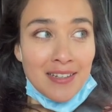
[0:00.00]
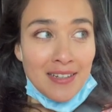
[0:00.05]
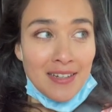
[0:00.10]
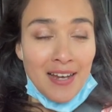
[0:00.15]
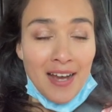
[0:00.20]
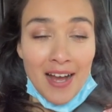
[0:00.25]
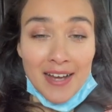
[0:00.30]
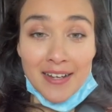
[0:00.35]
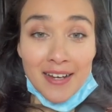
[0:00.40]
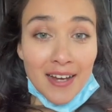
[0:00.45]

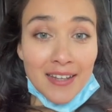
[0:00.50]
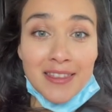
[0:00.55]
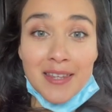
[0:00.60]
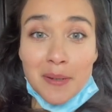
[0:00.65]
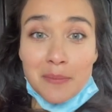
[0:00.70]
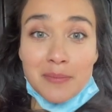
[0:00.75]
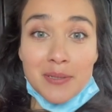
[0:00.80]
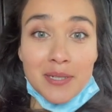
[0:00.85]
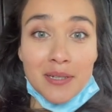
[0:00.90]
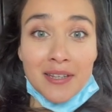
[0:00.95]
I got
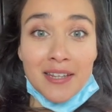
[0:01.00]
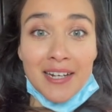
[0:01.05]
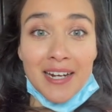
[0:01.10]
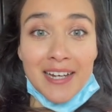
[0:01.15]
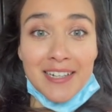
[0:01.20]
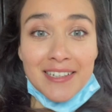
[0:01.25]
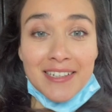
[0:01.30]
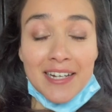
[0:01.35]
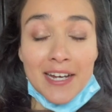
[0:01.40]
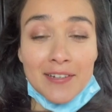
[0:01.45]
them so that
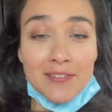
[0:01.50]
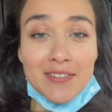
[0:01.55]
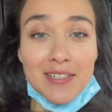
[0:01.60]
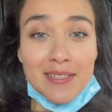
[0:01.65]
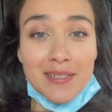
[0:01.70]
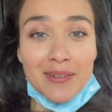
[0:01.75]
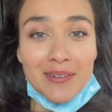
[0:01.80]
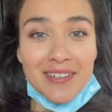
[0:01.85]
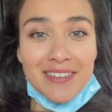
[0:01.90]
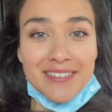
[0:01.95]
I didn't have to
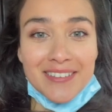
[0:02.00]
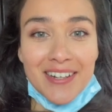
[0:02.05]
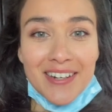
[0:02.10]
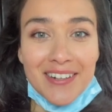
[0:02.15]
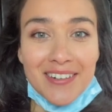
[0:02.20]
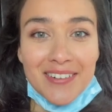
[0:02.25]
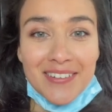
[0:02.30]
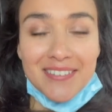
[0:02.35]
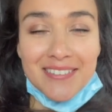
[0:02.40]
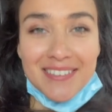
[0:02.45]
do it
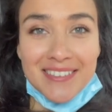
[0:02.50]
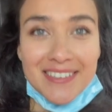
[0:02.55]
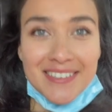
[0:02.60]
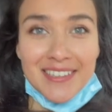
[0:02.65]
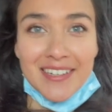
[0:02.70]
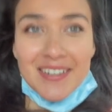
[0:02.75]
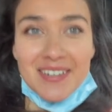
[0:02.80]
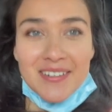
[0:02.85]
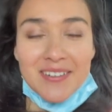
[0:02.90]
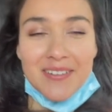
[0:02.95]
alone.
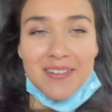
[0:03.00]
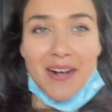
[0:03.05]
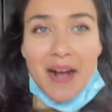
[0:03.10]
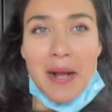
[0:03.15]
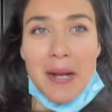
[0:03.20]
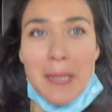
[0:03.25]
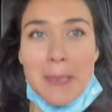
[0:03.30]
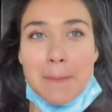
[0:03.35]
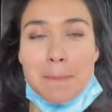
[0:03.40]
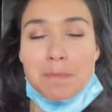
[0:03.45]
So
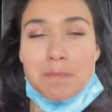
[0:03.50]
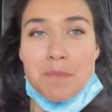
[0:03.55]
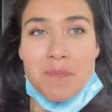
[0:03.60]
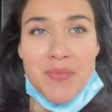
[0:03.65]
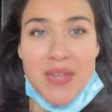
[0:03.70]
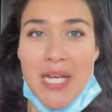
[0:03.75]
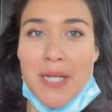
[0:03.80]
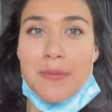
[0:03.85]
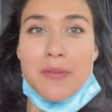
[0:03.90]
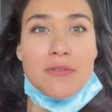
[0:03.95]

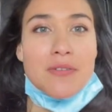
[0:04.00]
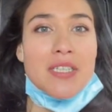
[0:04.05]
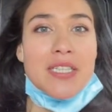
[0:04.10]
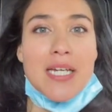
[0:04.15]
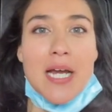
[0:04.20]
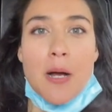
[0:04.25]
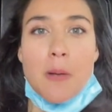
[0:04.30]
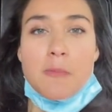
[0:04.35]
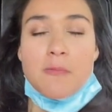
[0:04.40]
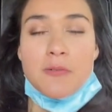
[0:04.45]
they were really
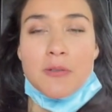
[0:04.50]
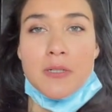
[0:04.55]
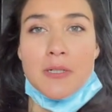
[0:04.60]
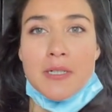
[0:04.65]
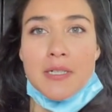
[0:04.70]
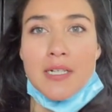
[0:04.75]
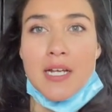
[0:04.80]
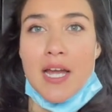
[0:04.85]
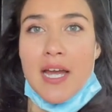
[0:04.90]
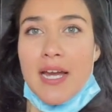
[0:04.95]

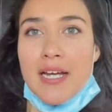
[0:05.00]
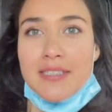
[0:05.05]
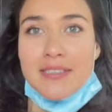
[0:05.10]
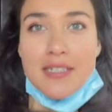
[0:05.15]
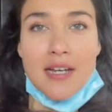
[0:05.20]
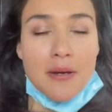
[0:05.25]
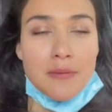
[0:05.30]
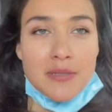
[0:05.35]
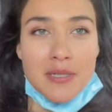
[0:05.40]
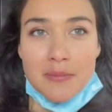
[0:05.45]
helpful, and
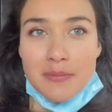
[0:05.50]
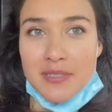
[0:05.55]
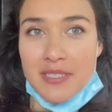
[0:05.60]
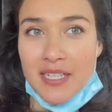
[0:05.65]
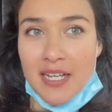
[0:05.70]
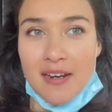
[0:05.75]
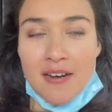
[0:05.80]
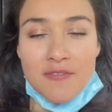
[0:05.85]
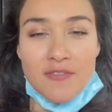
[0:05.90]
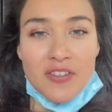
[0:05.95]
I was able to
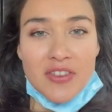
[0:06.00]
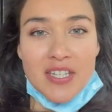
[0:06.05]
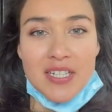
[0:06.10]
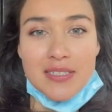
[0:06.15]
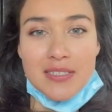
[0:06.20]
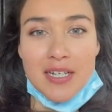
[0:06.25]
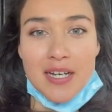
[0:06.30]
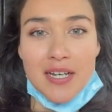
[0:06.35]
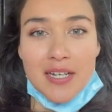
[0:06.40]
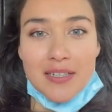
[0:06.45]
get everything
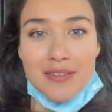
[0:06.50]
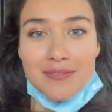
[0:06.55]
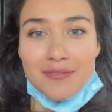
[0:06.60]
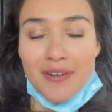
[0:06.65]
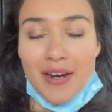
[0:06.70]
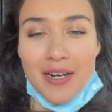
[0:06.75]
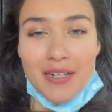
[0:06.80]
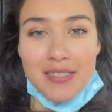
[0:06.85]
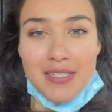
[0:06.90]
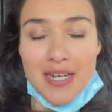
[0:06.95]
done
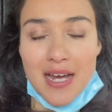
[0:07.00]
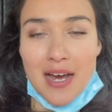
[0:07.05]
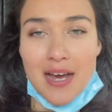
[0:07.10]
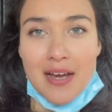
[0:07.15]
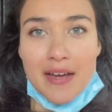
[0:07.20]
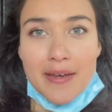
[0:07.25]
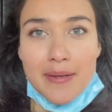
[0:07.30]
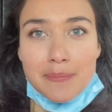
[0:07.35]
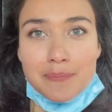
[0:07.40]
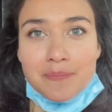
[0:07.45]
right in
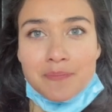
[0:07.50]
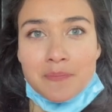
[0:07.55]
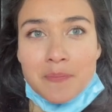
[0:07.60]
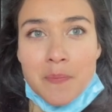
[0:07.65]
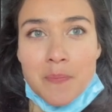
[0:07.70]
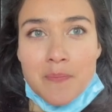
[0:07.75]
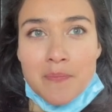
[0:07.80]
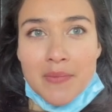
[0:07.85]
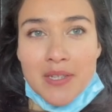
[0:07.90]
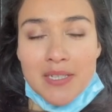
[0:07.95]
time.
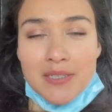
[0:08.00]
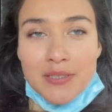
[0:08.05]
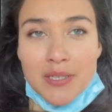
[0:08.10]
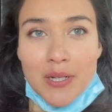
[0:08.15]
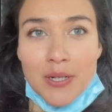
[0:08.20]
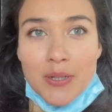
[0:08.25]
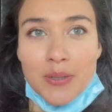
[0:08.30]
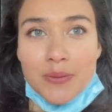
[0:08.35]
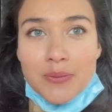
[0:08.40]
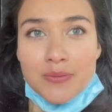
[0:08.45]

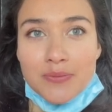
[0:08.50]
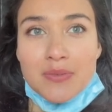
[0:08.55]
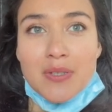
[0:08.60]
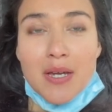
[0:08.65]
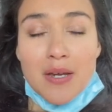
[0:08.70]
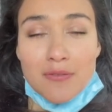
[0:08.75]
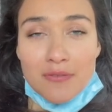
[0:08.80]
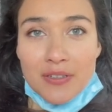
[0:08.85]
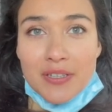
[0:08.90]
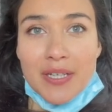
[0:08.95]
So
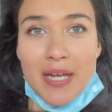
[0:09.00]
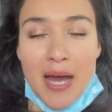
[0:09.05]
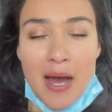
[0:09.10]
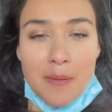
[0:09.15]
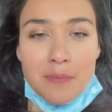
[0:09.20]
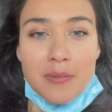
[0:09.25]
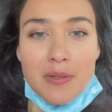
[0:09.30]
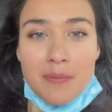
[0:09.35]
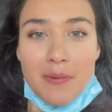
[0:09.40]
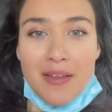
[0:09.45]
really
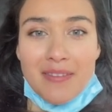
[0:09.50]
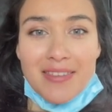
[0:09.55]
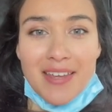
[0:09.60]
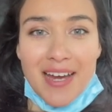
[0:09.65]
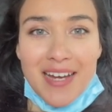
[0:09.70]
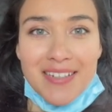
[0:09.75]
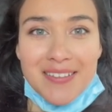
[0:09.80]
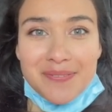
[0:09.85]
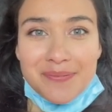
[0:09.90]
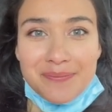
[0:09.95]
happy about
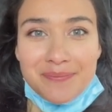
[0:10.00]
that.